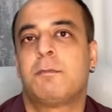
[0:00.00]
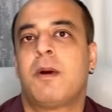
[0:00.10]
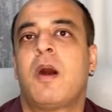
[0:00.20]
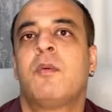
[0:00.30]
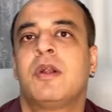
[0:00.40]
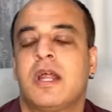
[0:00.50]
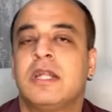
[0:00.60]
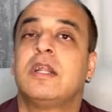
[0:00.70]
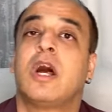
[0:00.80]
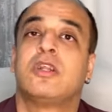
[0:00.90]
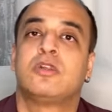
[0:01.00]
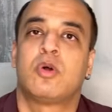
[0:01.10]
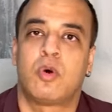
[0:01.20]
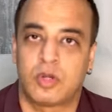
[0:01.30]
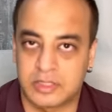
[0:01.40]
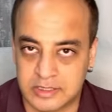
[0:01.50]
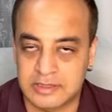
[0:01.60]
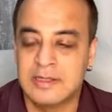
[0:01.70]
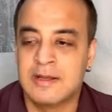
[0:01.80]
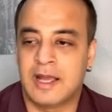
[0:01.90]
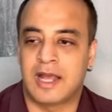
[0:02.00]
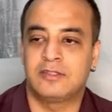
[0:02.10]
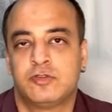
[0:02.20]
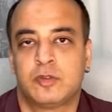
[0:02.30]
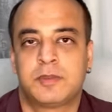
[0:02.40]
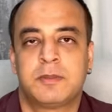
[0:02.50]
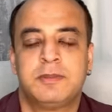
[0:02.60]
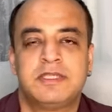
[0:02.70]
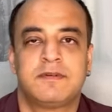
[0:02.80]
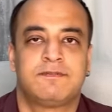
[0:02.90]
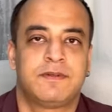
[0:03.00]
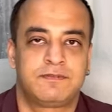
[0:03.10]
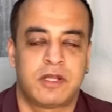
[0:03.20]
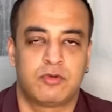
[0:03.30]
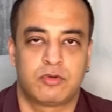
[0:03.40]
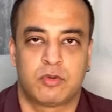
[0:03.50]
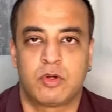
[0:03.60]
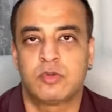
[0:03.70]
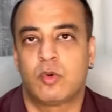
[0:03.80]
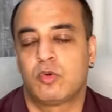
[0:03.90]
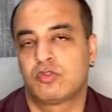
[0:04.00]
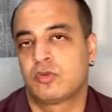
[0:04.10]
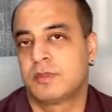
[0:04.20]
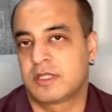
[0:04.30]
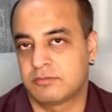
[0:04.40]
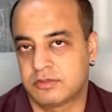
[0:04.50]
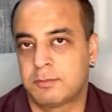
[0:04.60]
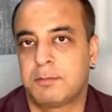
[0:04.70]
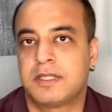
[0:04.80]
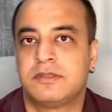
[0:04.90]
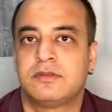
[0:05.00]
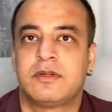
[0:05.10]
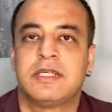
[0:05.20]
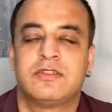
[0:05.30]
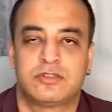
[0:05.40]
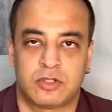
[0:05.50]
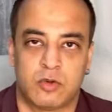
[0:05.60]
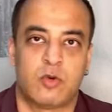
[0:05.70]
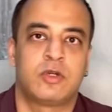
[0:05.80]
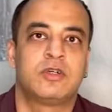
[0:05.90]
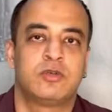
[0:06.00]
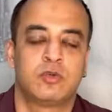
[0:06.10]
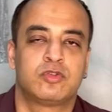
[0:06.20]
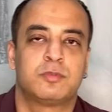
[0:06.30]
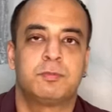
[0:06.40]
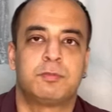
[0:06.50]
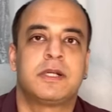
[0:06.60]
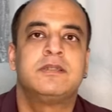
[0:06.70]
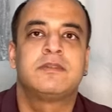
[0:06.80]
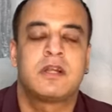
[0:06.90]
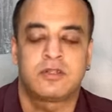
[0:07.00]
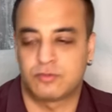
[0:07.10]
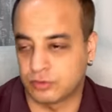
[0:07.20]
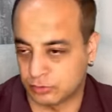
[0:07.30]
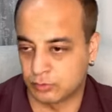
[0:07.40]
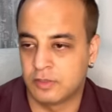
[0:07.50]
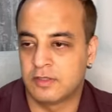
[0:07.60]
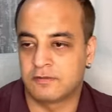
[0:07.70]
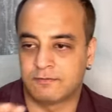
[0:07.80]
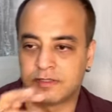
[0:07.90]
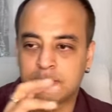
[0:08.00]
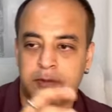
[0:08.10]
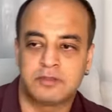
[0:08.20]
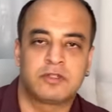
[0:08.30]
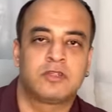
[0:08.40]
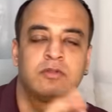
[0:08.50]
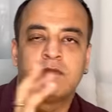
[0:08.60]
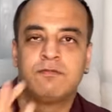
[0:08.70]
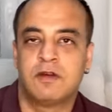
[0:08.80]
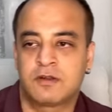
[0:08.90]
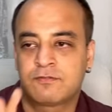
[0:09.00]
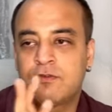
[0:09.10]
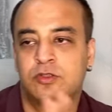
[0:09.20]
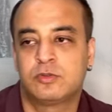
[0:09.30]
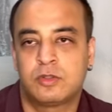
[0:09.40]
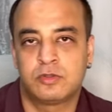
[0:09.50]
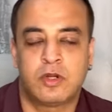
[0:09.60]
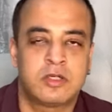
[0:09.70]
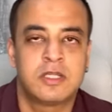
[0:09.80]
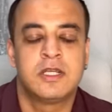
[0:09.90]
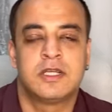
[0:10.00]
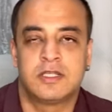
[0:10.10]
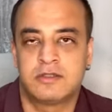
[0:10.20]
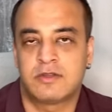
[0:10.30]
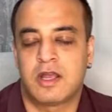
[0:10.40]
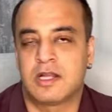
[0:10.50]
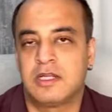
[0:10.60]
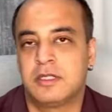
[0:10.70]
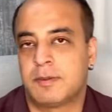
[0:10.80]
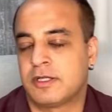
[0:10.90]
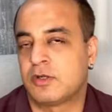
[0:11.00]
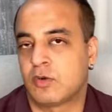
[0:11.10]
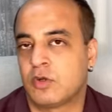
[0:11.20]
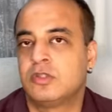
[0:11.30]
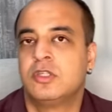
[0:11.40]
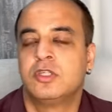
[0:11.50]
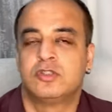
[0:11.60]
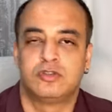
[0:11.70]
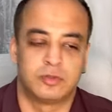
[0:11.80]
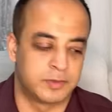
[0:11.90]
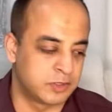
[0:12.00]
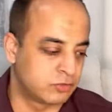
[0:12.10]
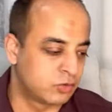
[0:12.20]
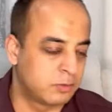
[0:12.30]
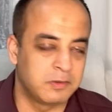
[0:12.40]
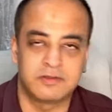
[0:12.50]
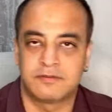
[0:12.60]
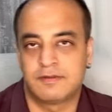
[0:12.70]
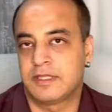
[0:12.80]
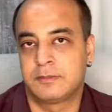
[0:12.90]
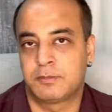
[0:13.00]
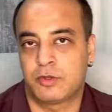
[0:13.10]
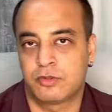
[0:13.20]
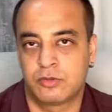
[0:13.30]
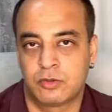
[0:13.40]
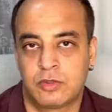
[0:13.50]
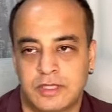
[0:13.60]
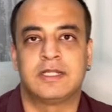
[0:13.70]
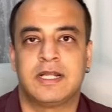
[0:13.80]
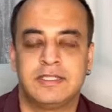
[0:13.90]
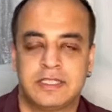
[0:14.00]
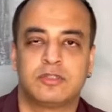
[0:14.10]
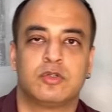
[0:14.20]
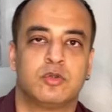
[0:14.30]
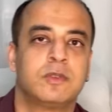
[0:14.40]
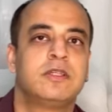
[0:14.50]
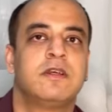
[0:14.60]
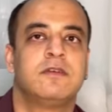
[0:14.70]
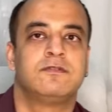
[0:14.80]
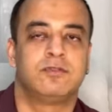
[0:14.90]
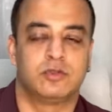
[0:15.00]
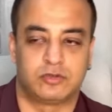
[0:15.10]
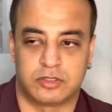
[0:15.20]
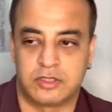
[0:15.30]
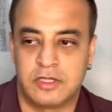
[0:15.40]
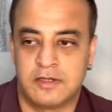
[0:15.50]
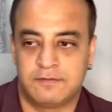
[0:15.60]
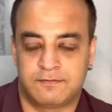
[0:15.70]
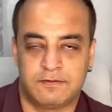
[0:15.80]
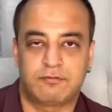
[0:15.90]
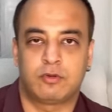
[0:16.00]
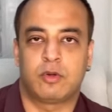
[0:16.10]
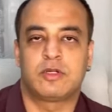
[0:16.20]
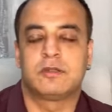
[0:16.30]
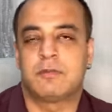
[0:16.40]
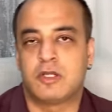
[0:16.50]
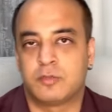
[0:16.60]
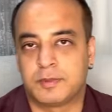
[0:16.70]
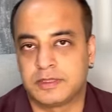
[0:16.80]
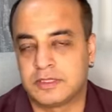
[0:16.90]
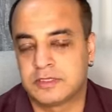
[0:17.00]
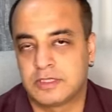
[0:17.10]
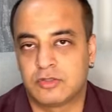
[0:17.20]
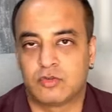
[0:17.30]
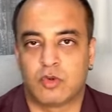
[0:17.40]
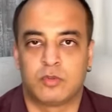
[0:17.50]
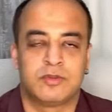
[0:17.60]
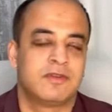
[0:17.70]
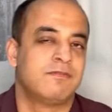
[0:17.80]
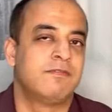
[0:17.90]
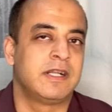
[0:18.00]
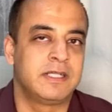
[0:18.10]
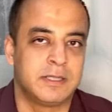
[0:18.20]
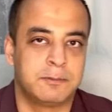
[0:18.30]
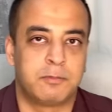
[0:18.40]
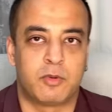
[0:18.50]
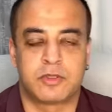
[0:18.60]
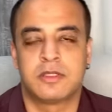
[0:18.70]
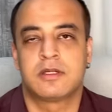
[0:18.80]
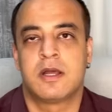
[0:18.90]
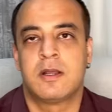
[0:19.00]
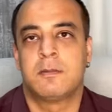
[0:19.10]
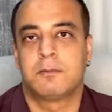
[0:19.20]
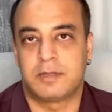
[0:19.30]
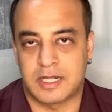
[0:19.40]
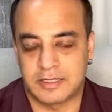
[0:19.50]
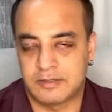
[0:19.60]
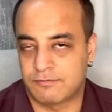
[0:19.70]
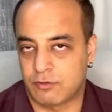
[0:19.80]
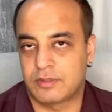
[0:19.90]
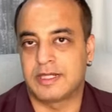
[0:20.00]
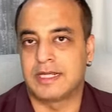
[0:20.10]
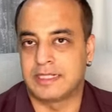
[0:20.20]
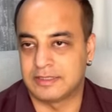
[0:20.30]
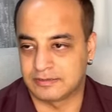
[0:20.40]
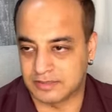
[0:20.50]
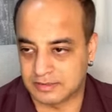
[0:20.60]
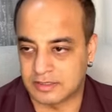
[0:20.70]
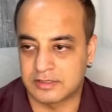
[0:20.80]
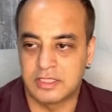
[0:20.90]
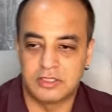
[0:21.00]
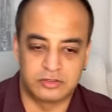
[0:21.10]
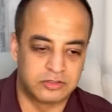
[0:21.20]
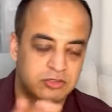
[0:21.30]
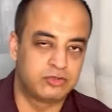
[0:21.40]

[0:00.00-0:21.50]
power and authority. And Jupiter being the fifth house lord also becomes a mantresha or it rules mantras for you. Whether mantras will work for you or not is highly dependent on Jupiter. So it plays a very important role in anything to do with future. Fifth lord in my opinion is always a very important planet for any ascendant. This